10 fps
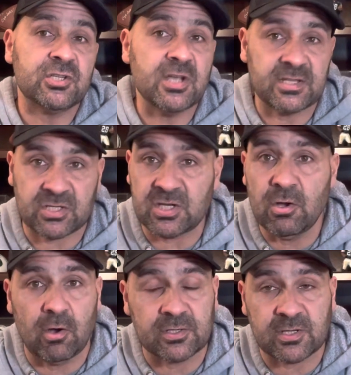
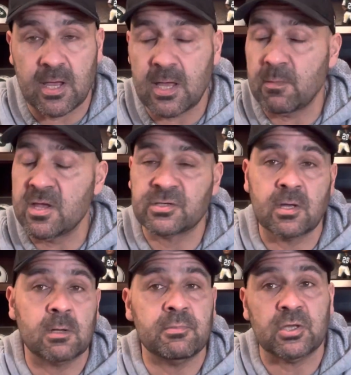Jets-Seahawks game is
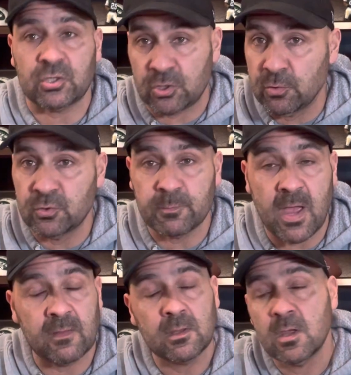going to be huge,
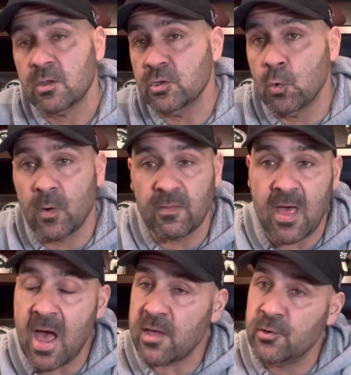man. You win
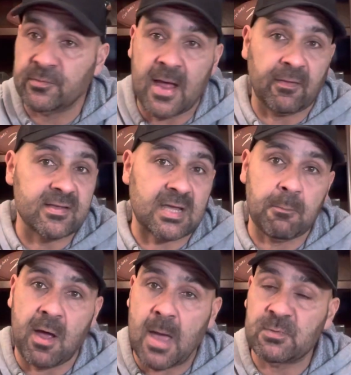that, that last game
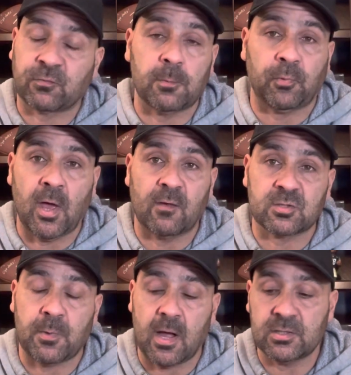Miami's for a playoff
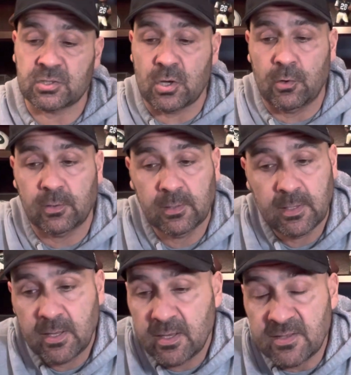spot. So
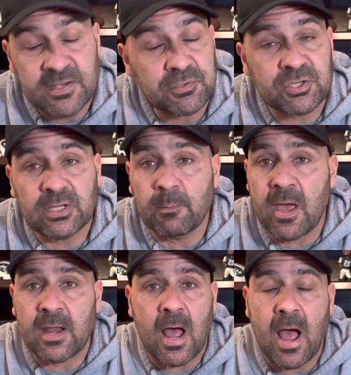it's interesting,
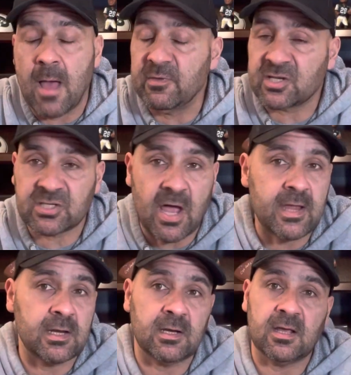man. I'm
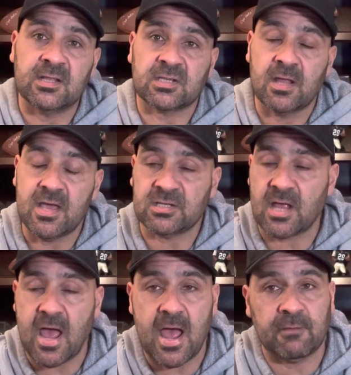excited. It's nice
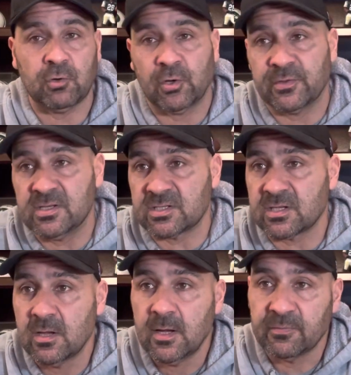to have all these.
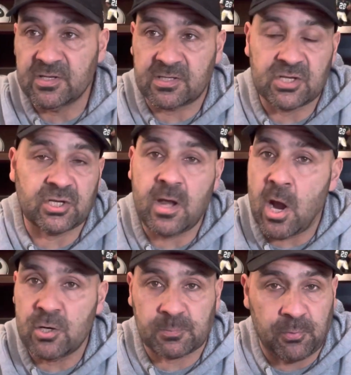This
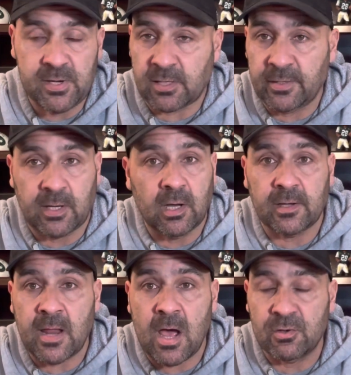scenario is pretty clean cut
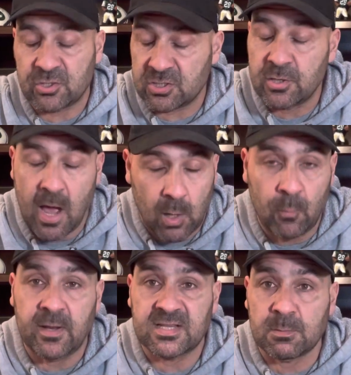now. It's just you got to
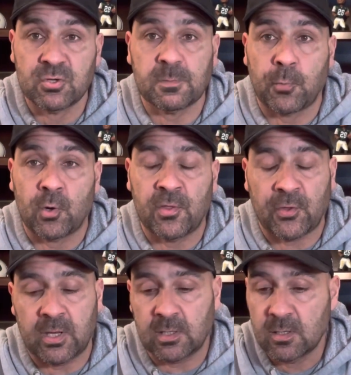win. It's the most important
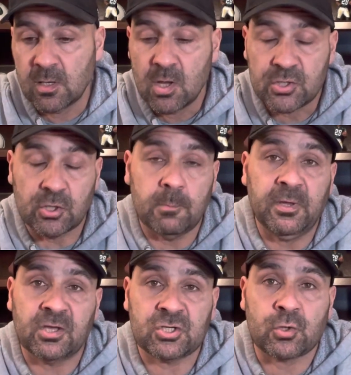thing. So the
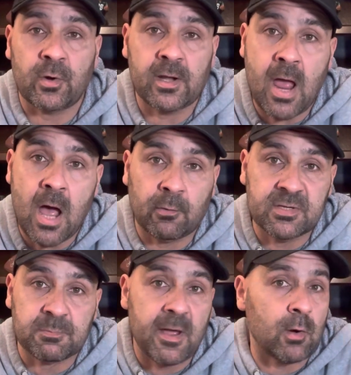biggest story now
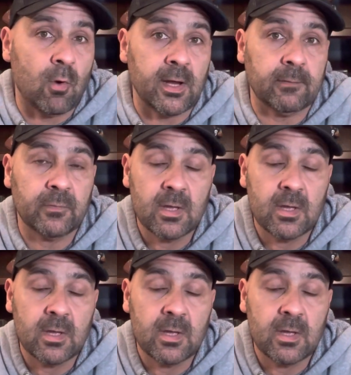is Mike White.